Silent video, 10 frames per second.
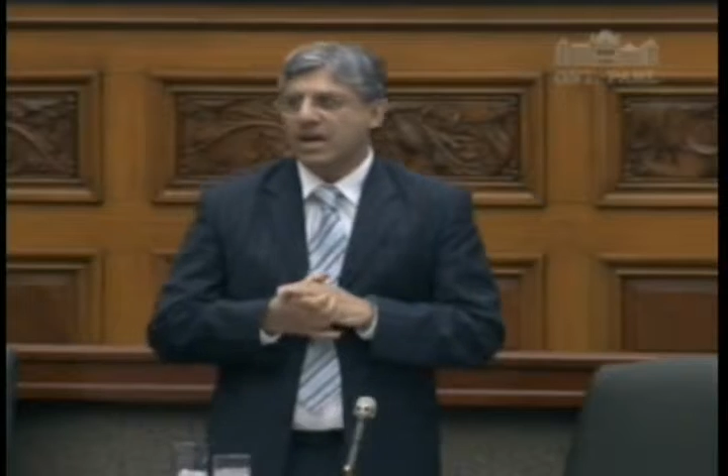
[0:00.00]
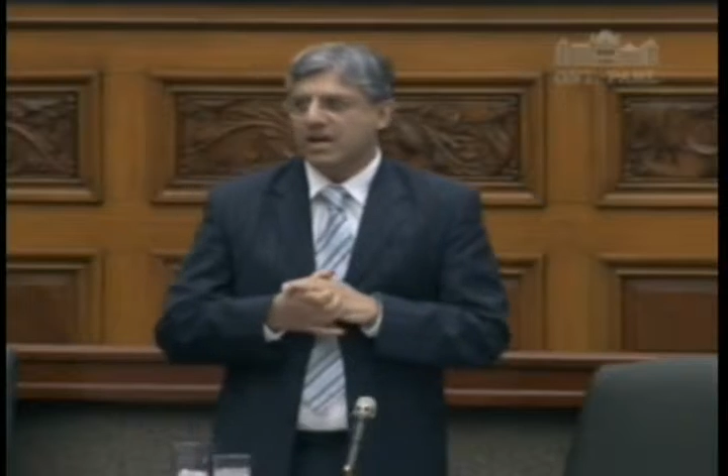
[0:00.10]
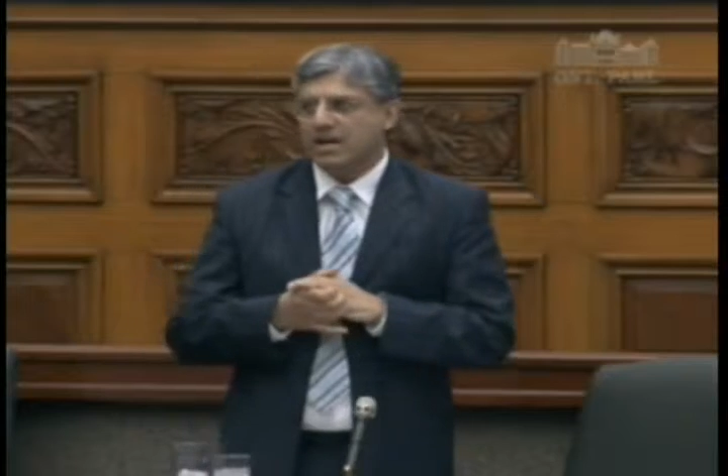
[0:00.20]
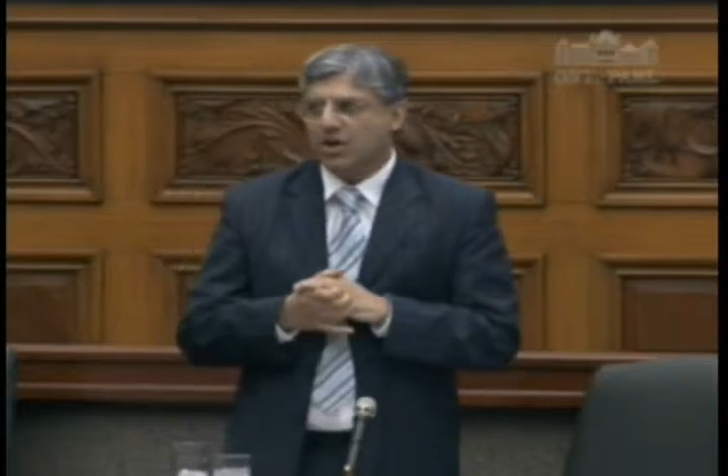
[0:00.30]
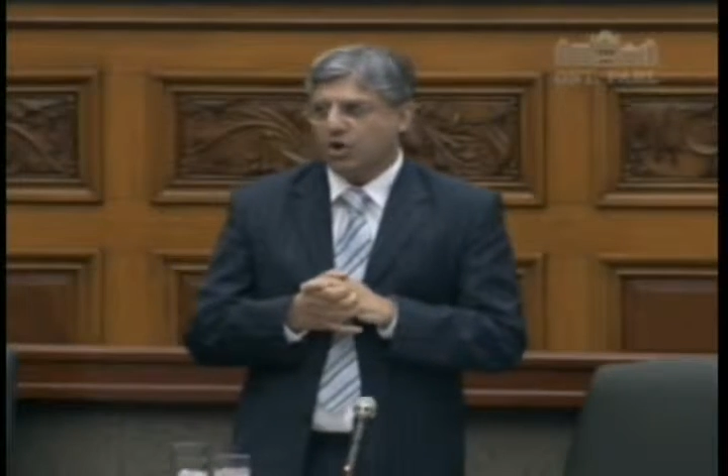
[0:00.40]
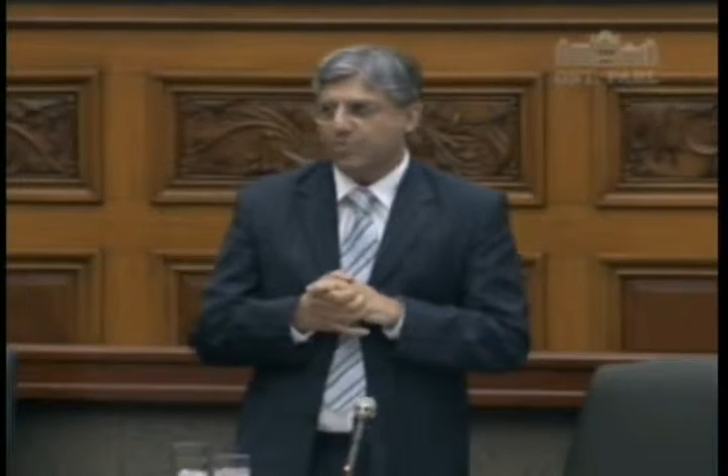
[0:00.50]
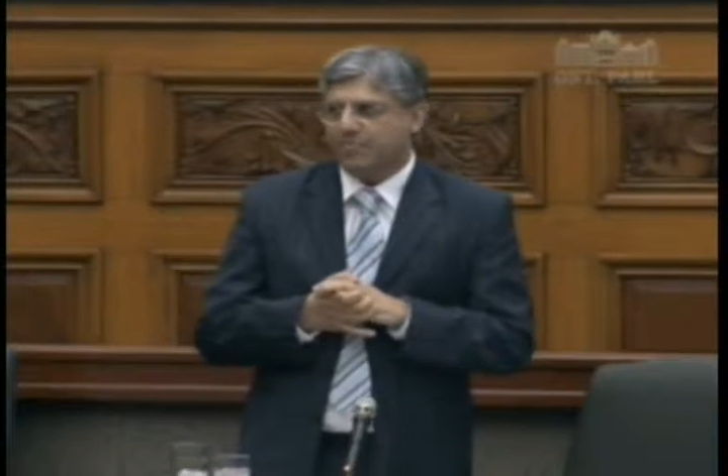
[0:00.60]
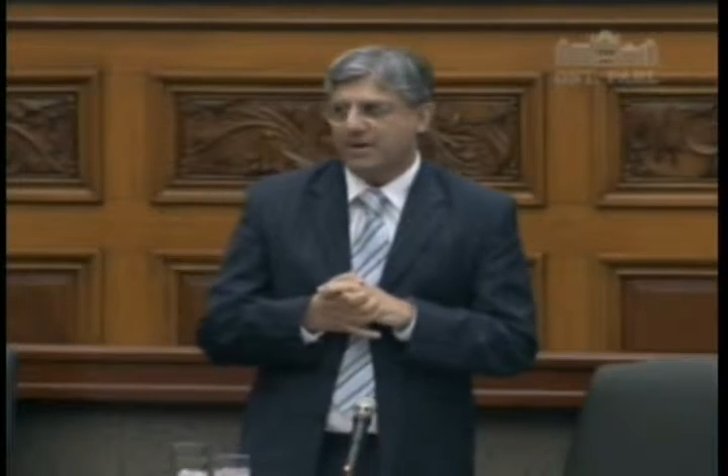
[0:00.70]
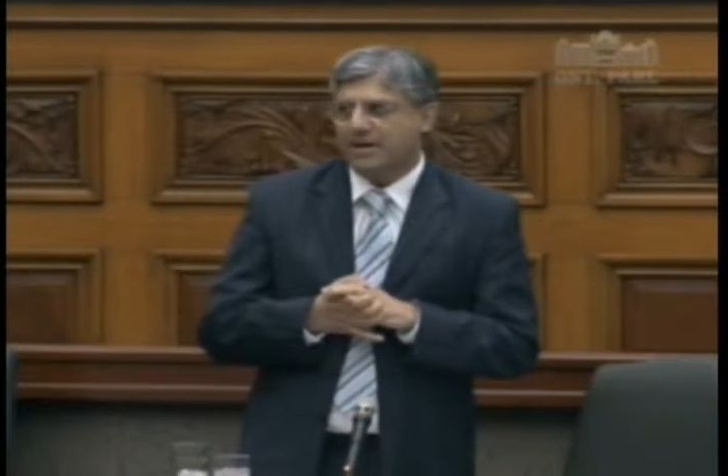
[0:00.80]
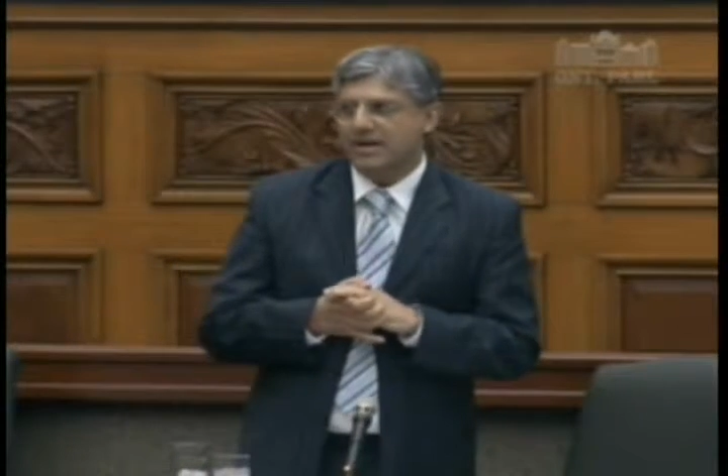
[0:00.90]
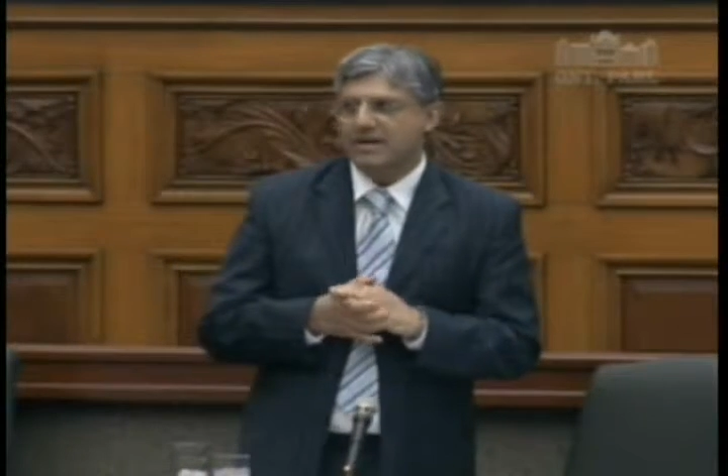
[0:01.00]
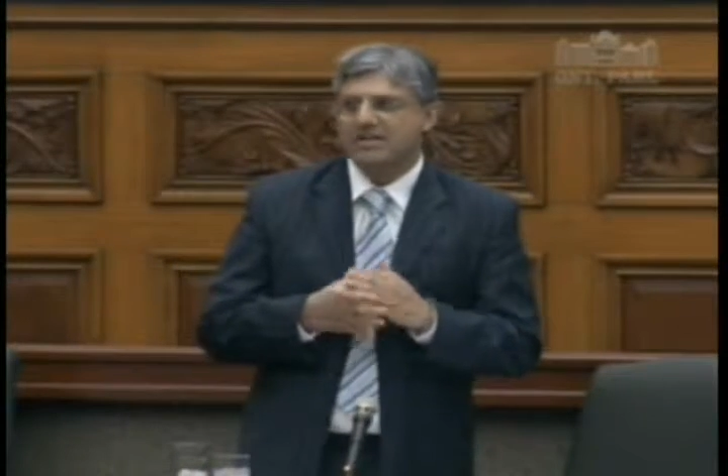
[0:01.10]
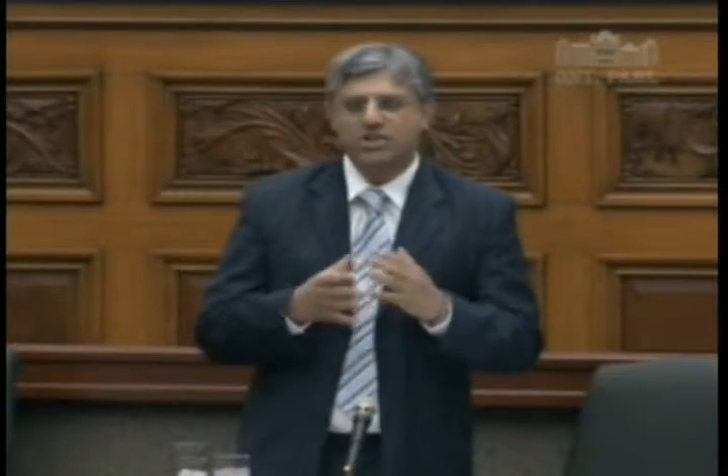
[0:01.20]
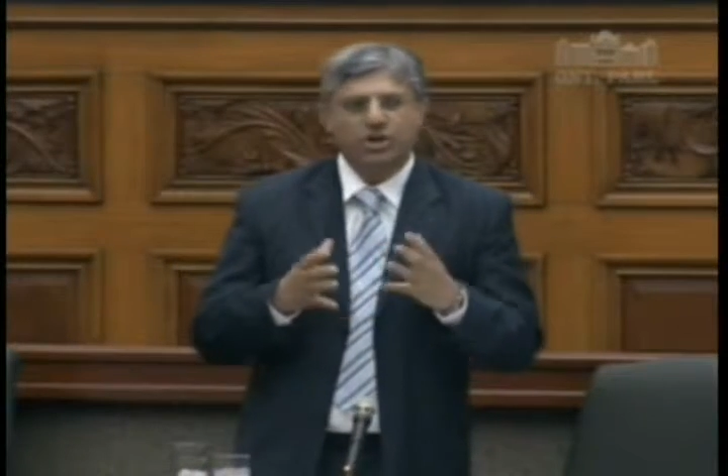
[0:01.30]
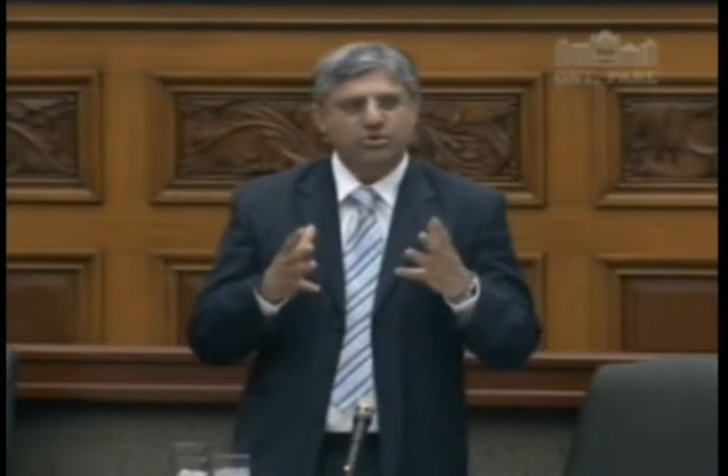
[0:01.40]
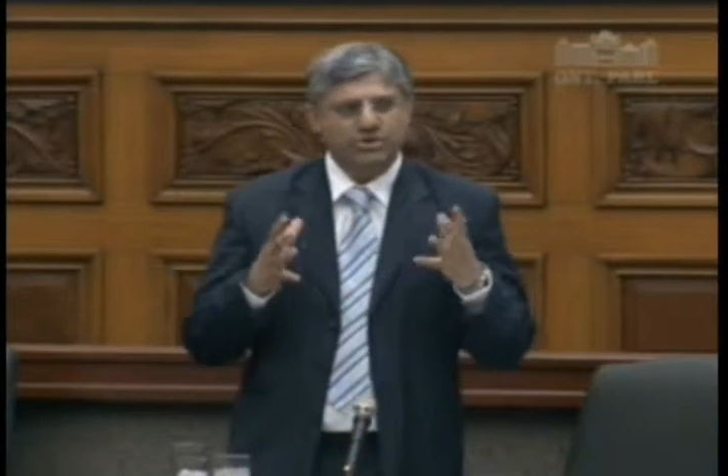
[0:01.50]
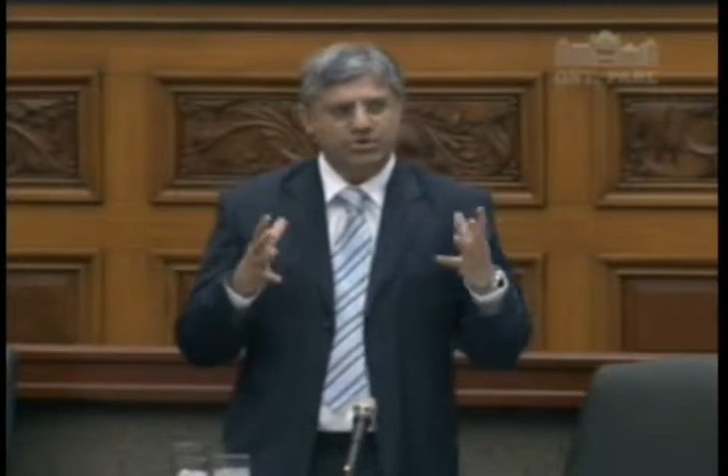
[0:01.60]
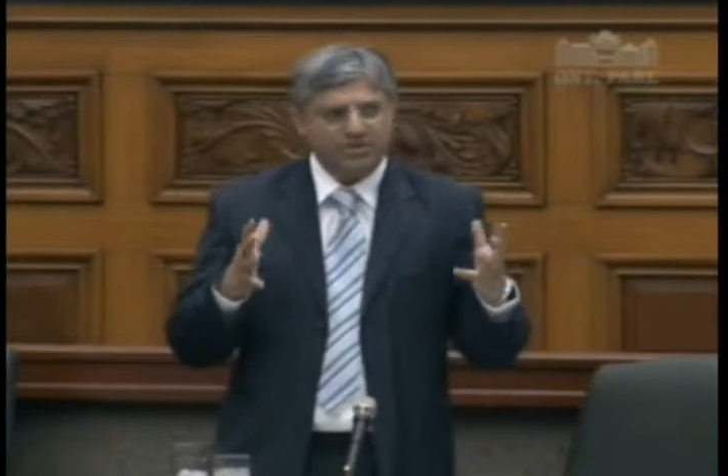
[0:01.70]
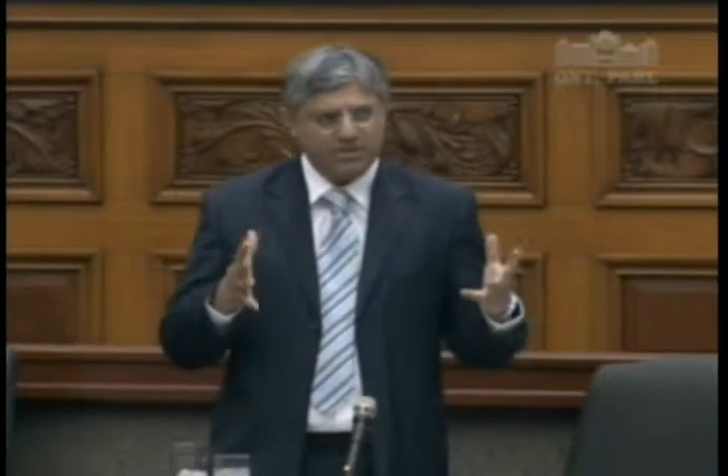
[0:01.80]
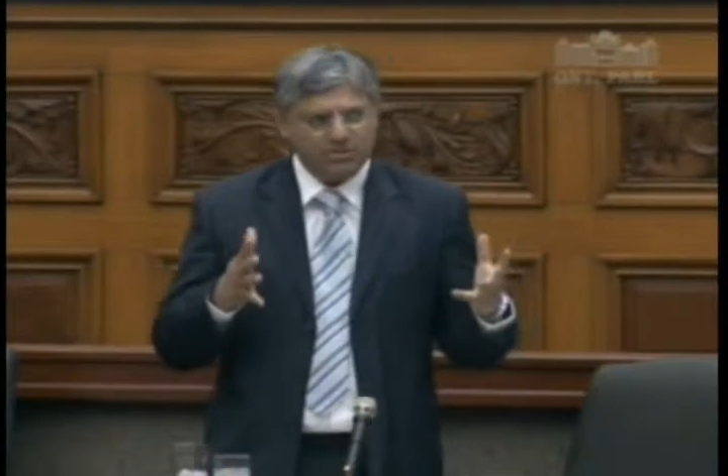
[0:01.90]
and I hope in
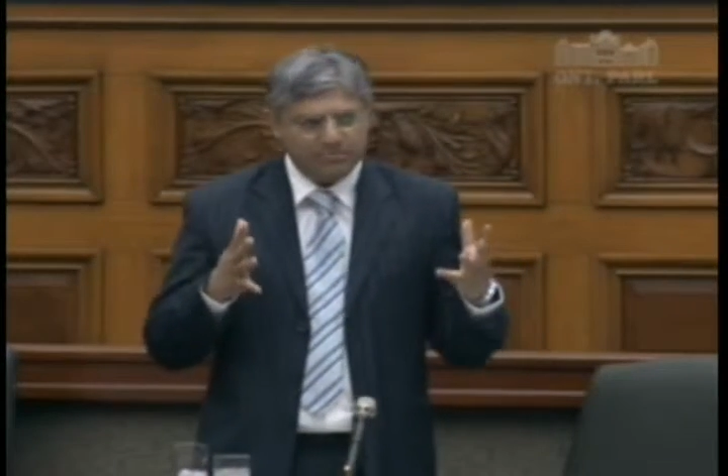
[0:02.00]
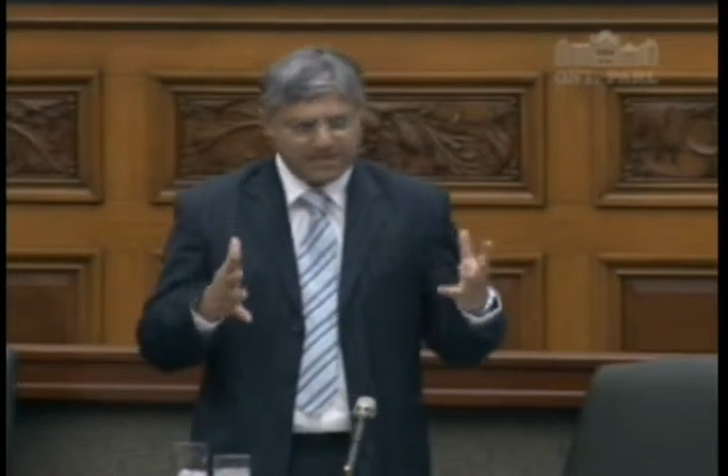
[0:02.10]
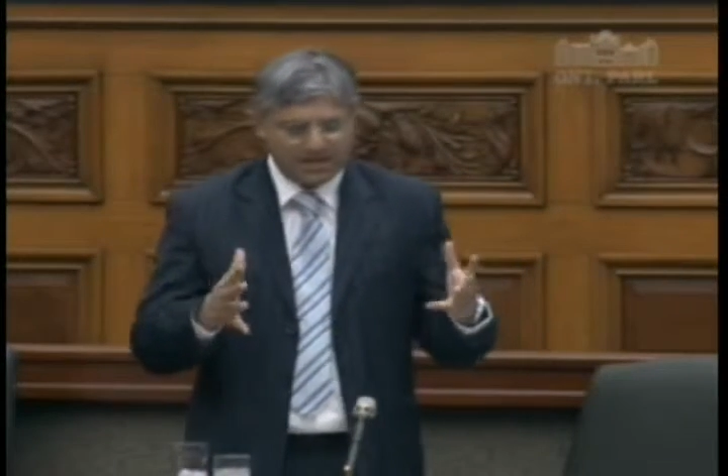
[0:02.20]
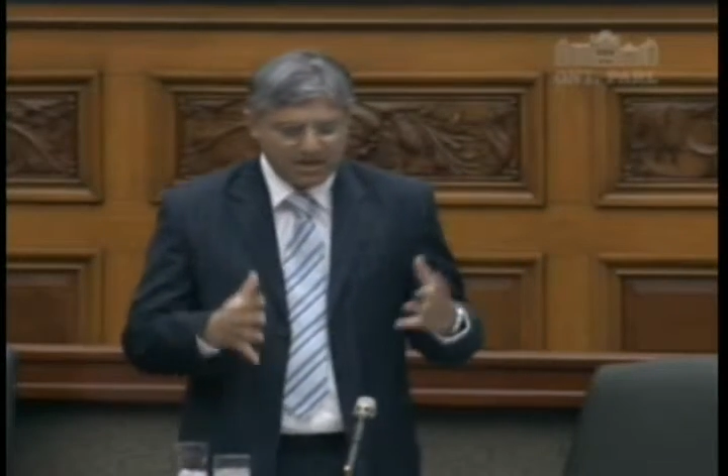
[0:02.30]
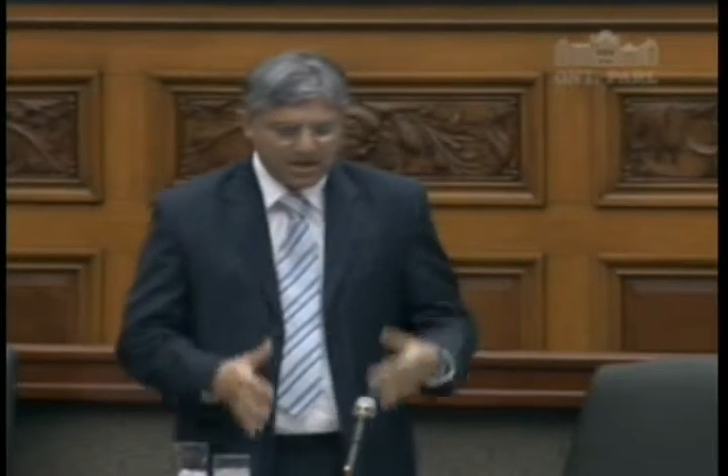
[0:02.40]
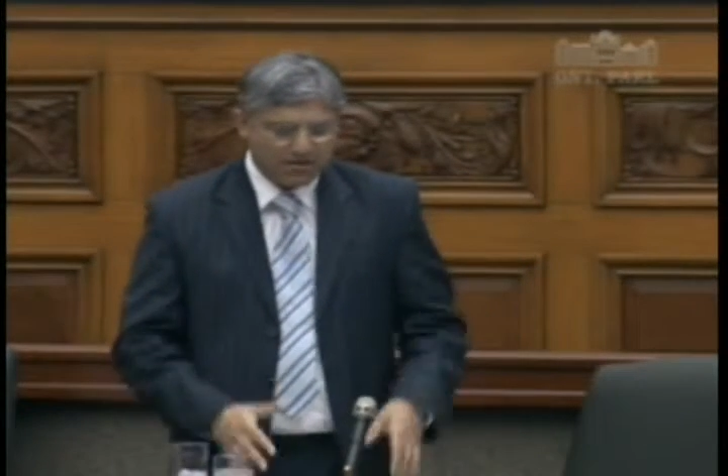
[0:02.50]
toto they will be